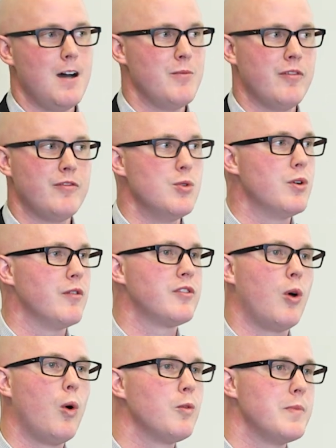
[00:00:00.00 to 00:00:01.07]
If you would have
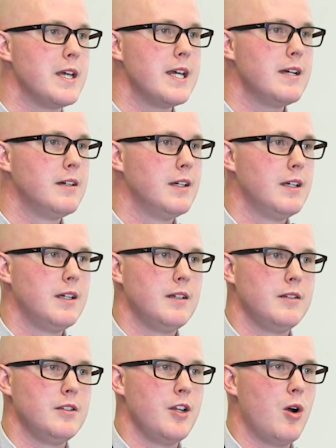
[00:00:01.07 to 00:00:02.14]
told me,
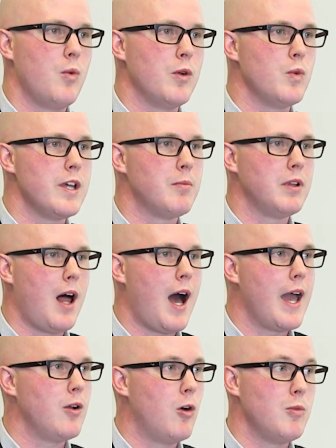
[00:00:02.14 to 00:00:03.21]
when we
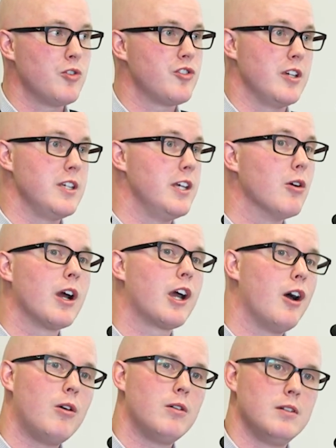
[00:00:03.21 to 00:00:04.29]
applied almost a year
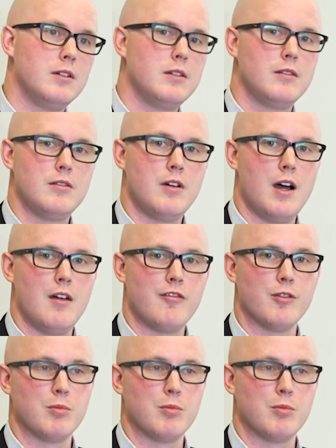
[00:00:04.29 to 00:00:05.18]
ago for